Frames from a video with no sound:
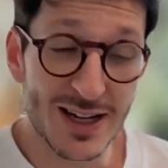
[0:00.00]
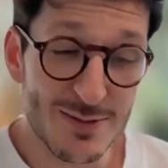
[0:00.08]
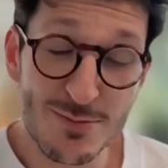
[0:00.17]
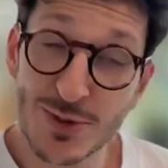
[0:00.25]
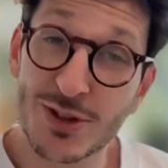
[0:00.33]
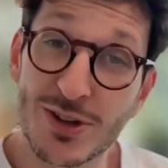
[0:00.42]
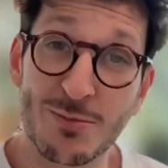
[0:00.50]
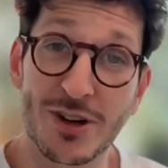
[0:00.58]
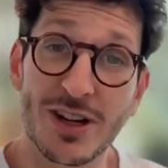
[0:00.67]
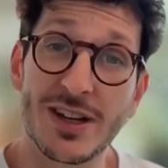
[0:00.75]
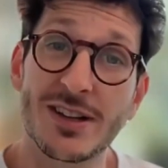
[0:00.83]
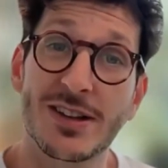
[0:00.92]
I'm
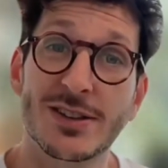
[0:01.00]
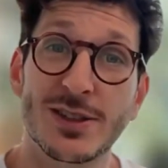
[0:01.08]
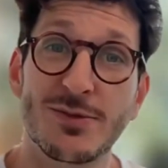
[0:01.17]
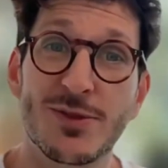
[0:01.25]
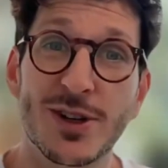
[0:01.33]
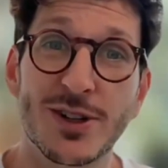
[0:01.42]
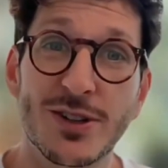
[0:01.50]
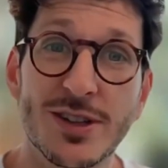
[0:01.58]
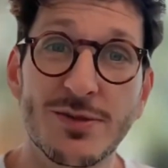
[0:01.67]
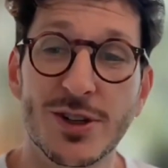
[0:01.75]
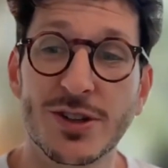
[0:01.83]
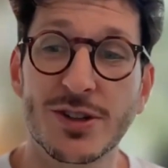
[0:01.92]
great, thanks. I'm very
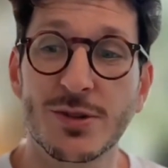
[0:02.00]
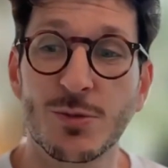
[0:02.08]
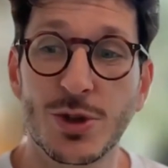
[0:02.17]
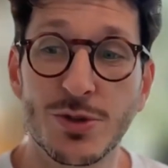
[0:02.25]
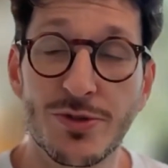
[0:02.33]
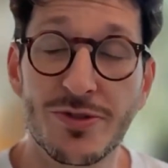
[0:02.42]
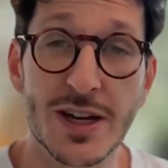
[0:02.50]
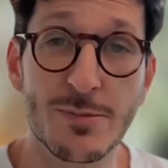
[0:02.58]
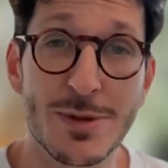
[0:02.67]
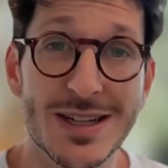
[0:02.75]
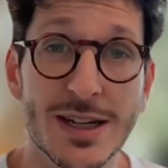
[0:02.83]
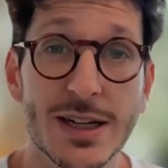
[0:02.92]
good. I'm very good. You
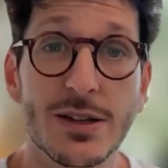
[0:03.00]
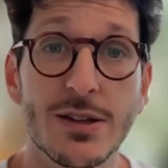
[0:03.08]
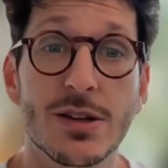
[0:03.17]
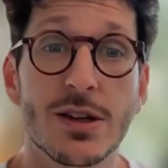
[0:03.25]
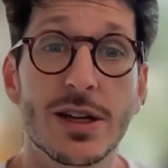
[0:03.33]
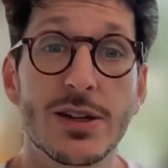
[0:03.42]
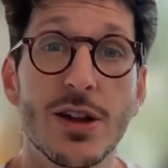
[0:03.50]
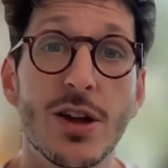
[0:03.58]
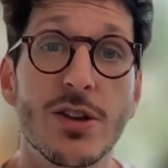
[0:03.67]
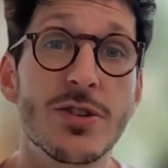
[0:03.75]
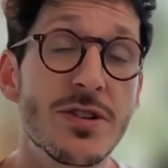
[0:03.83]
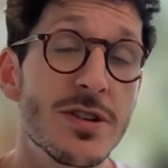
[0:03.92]
find me in
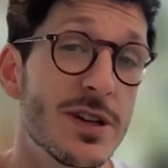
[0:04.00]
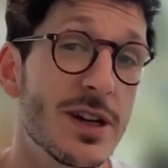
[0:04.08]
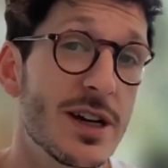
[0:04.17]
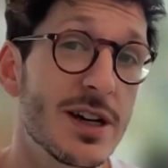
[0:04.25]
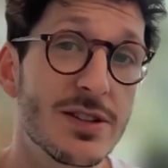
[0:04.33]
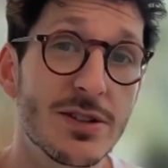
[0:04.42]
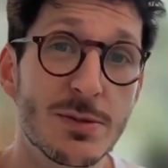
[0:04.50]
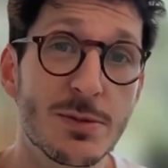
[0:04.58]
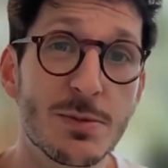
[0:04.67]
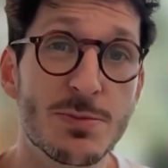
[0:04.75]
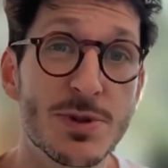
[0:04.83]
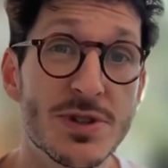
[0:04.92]
London and
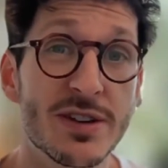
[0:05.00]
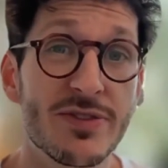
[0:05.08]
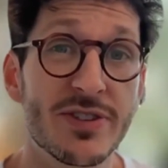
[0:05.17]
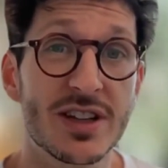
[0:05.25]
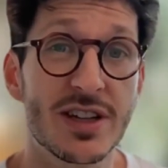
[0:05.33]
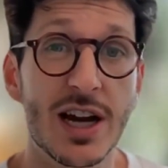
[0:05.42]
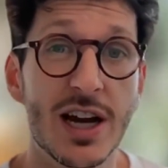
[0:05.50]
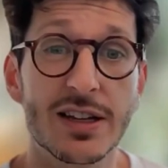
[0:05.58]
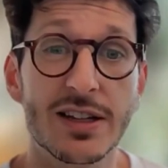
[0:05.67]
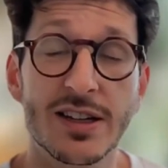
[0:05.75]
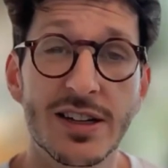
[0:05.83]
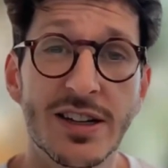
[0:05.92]
specifically
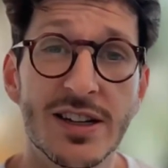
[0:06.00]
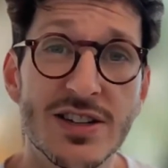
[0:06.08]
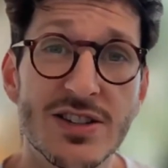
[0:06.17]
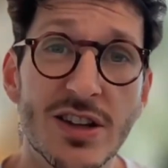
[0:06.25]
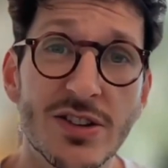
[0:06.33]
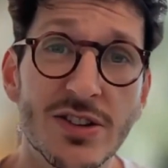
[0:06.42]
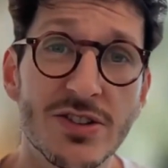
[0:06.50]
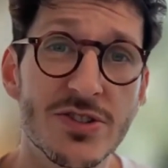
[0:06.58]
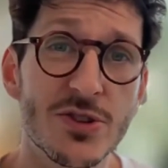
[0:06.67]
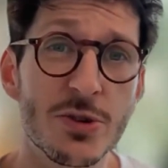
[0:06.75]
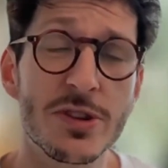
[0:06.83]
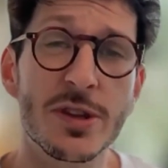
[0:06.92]
Hackney in East London.
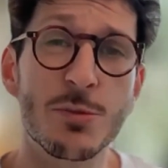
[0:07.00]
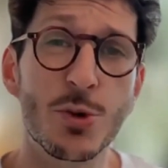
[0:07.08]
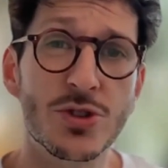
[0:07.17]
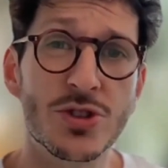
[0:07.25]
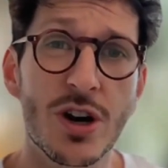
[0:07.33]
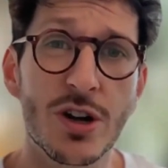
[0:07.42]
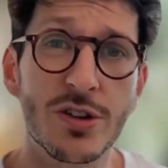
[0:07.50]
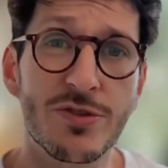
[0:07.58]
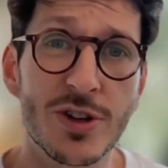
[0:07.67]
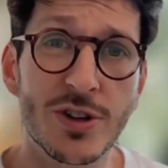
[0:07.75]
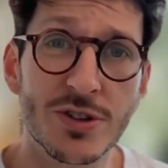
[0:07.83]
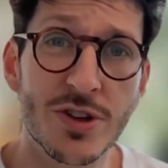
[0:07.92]
So the most
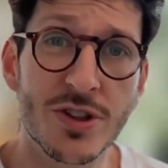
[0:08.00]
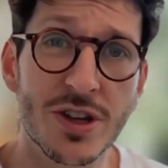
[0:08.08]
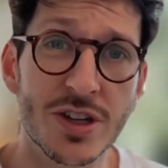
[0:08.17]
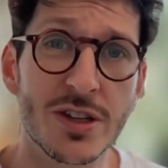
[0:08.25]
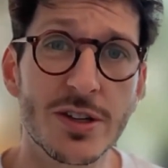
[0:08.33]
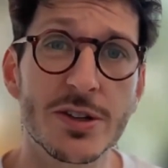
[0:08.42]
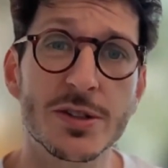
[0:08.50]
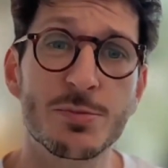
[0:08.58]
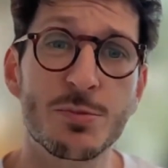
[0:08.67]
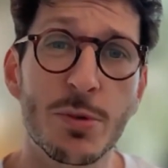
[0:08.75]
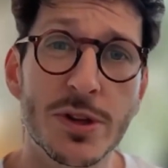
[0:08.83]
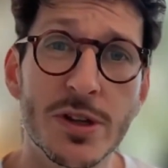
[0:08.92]
unfiltered thing here is
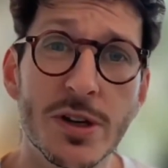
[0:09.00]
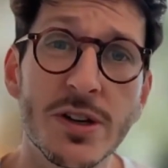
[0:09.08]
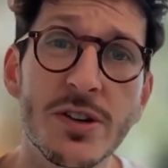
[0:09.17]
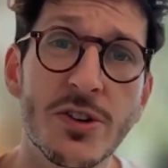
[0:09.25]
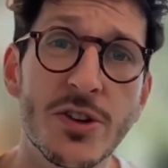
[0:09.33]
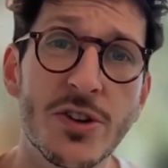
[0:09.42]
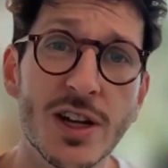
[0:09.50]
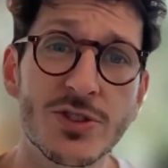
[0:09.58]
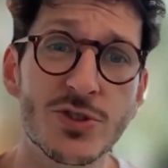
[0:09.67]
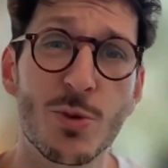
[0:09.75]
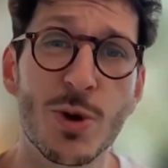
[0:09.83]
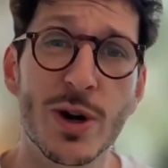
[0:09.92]
probably the
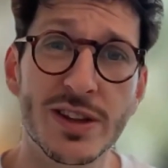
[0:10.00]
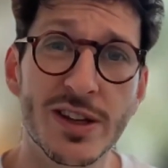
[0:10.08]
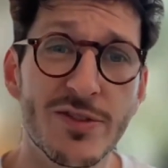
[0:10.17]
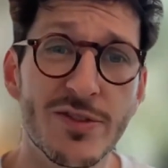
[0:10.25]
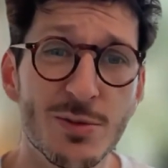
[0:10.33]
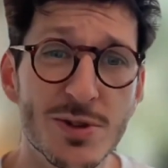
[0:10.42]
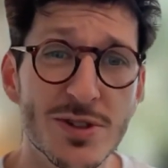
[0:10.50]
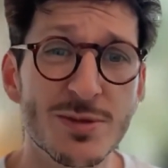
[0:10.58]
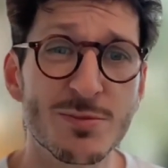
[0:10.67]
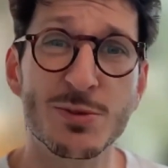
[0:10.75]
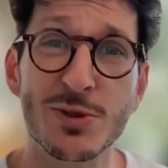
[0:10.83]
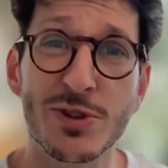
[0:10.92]
natural wine that everyone
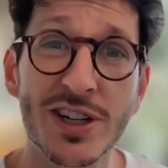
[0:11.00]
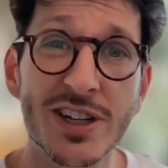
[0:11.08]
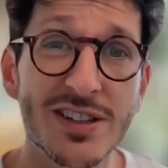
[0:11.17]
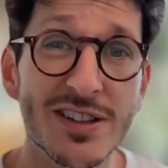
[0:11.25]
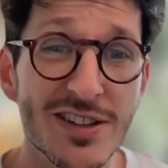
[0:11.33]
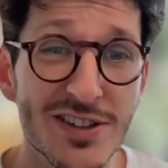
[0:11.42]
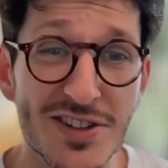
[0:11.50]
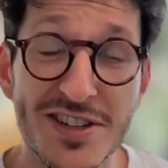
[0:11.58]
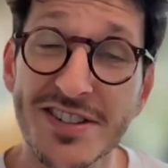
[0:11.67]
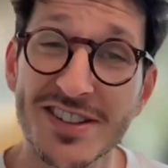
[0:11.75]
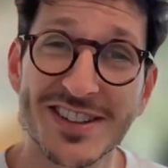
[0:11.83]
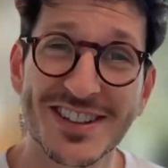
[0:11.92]
seems to be drinking these
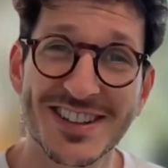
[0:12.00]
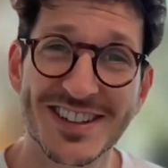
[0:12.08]
days.